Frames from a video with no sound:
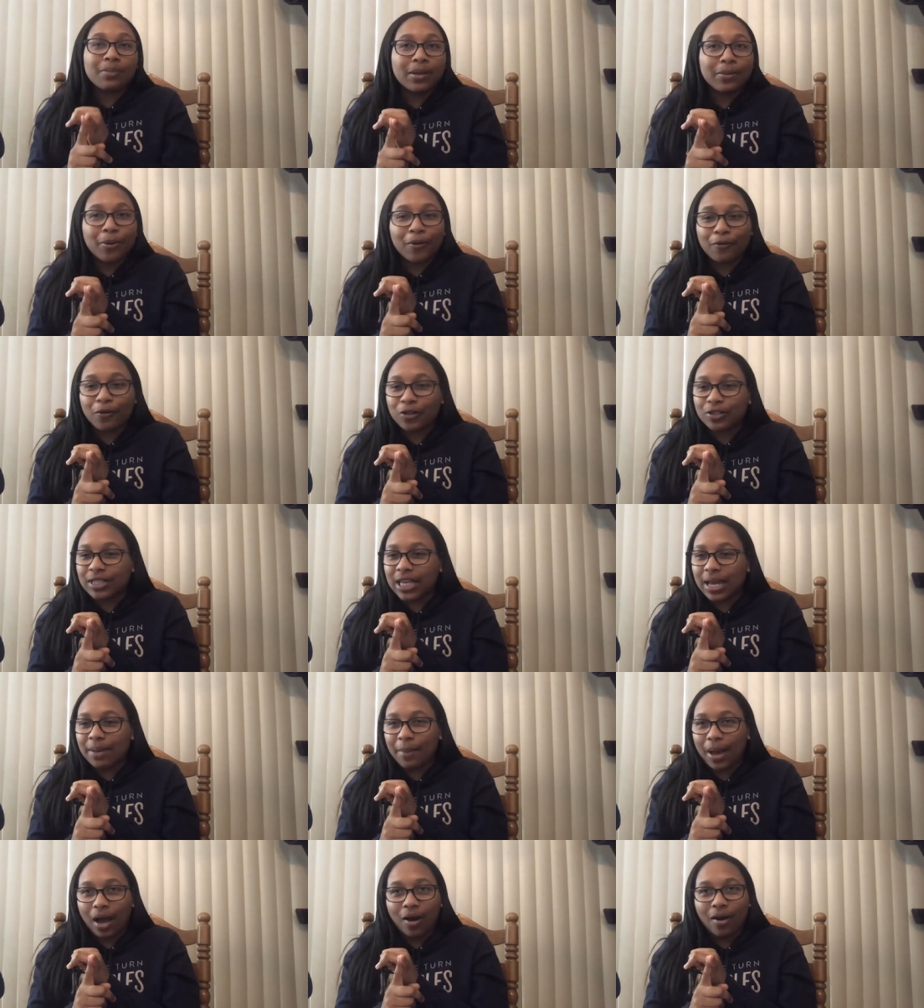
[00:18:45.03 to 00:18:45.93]
Bieber first
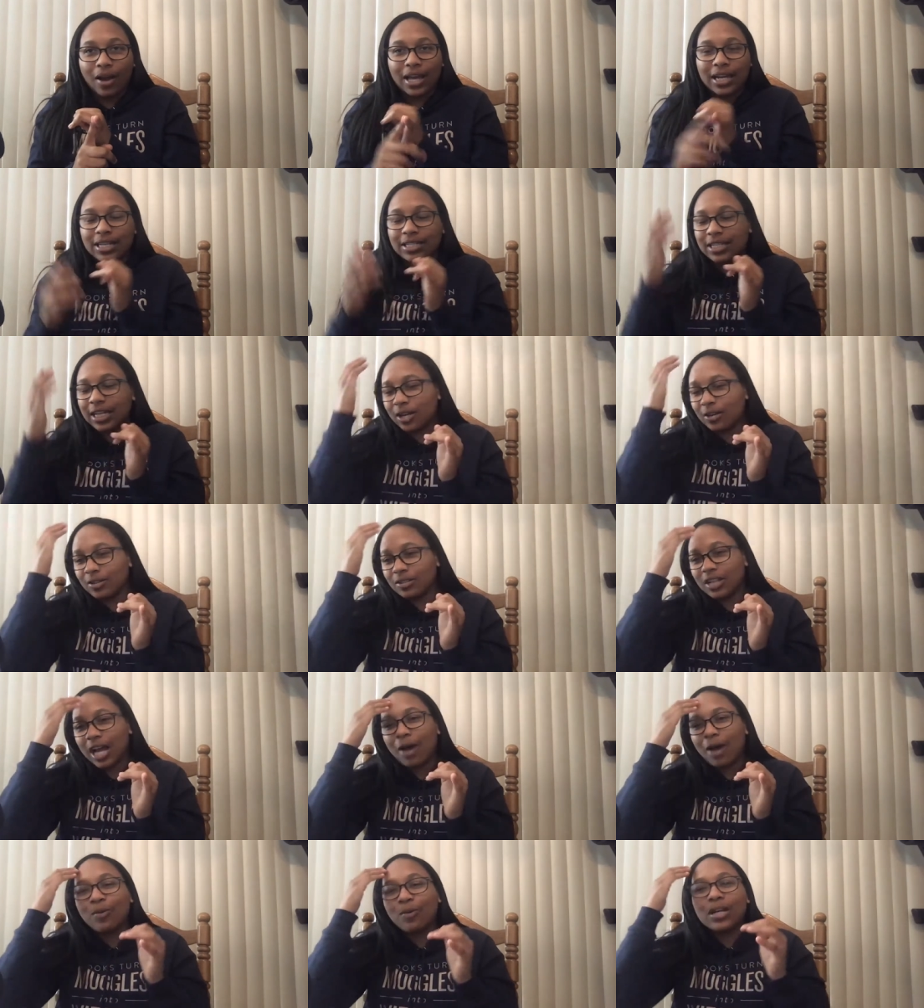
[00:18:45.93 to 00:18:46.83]
came out and his hair,
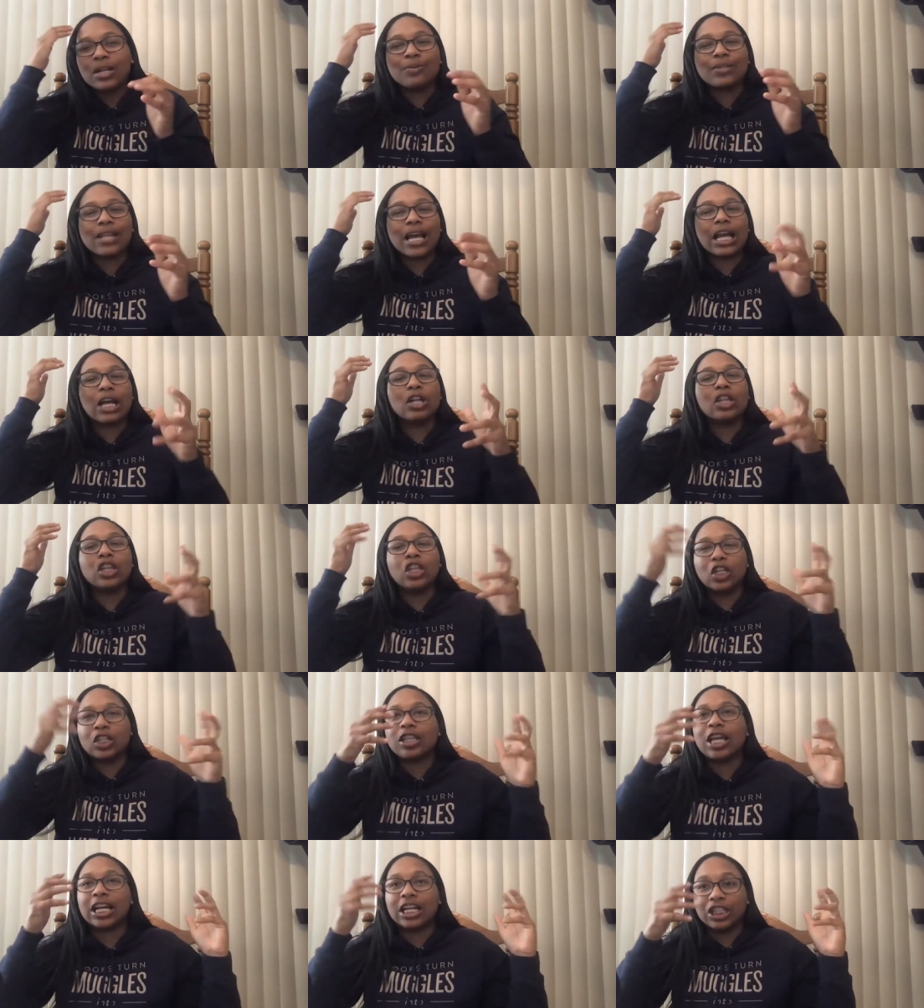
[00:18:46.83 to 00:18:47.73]
not when he was like
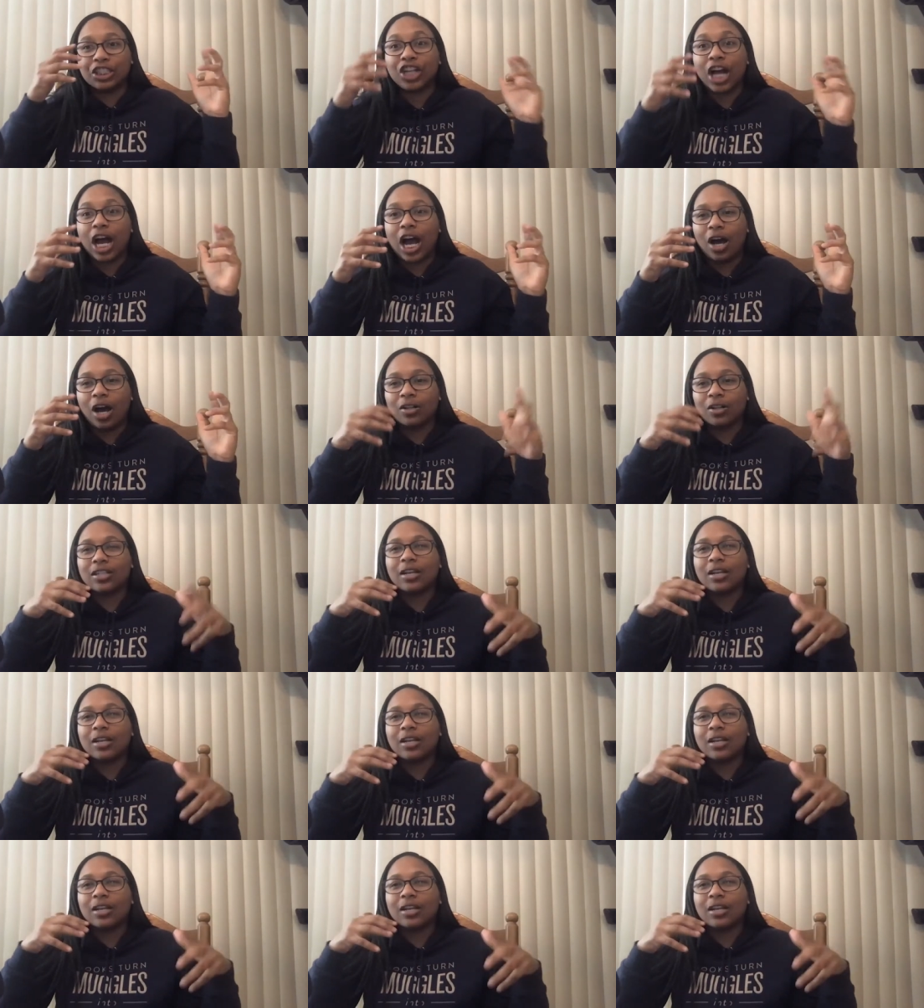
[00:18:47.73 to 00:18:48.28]
looked like a child,